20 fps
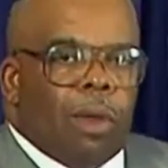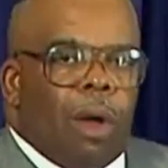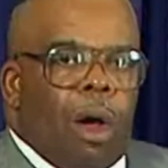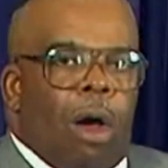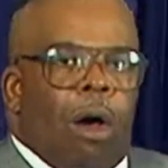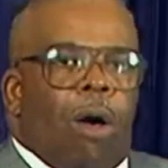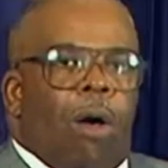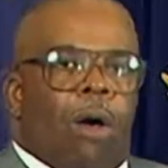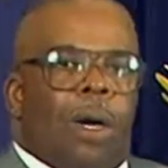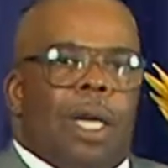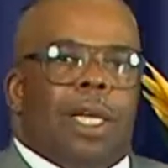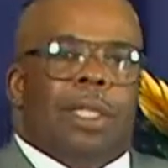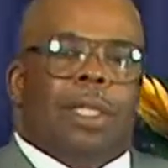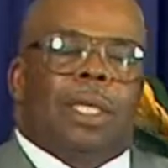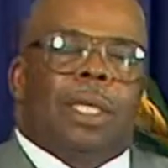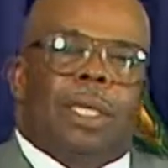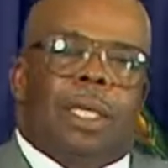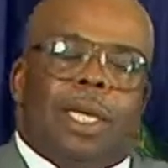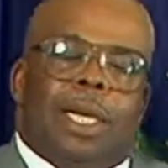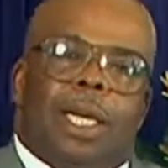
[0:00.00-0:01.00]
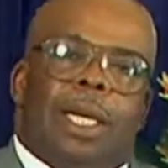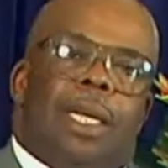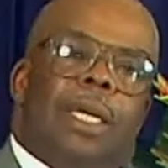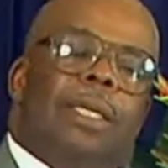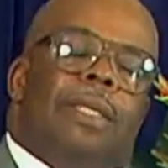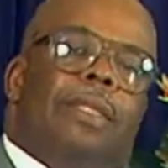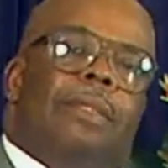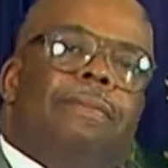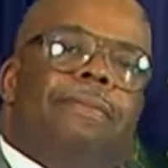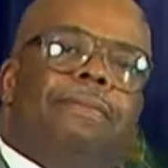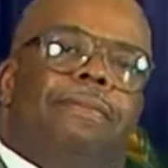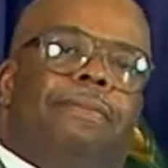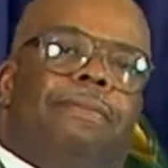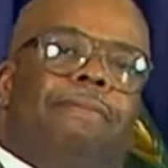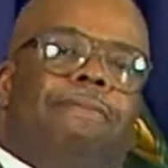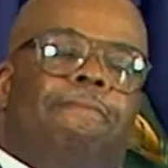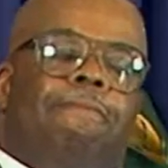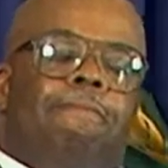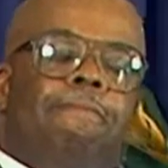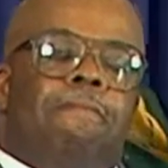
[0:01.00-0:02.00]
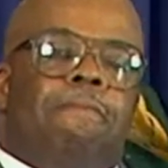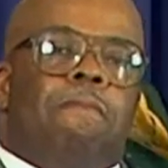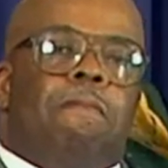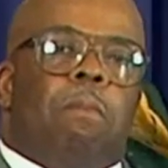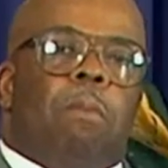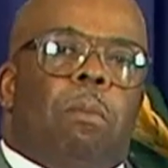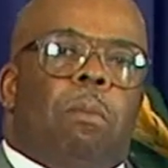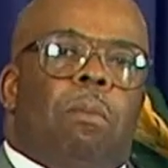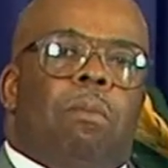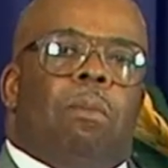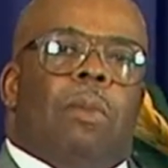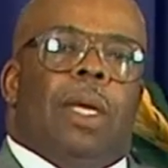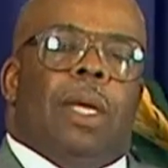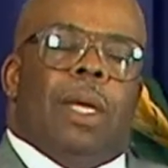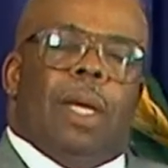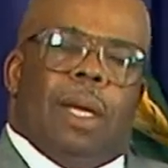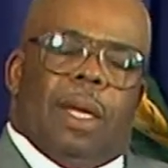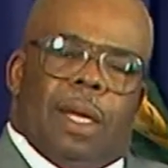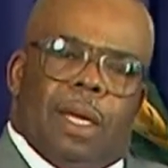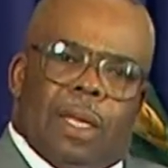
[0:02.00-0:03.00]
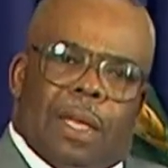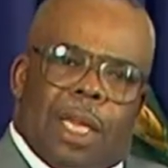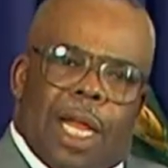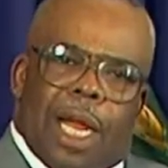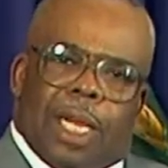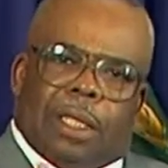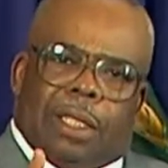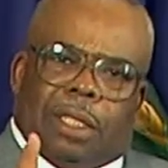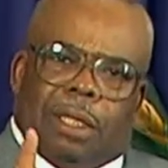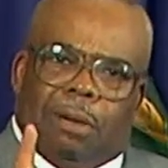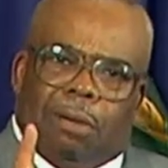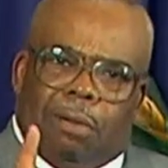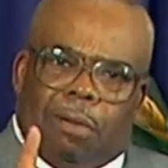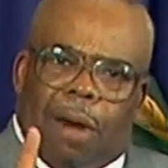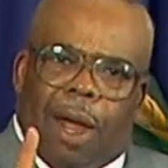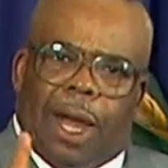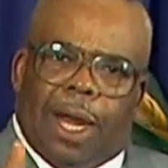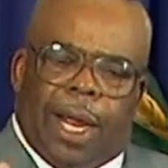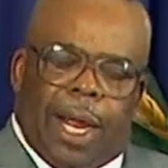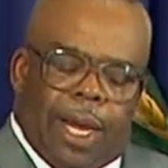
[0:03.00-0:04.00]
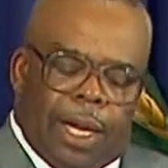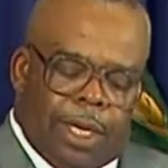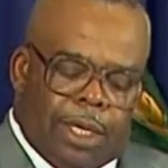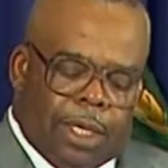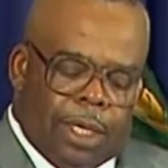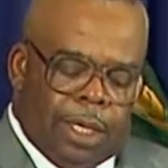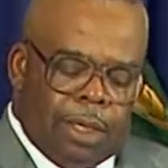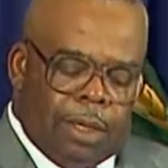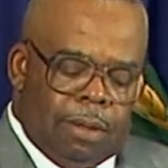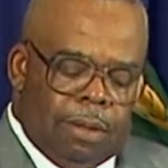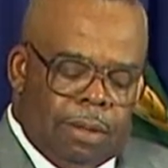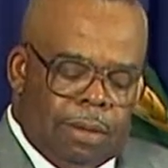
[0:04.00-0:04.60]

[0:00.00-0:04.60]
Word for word: Oh, that's good, isn't it? That's the right attitude.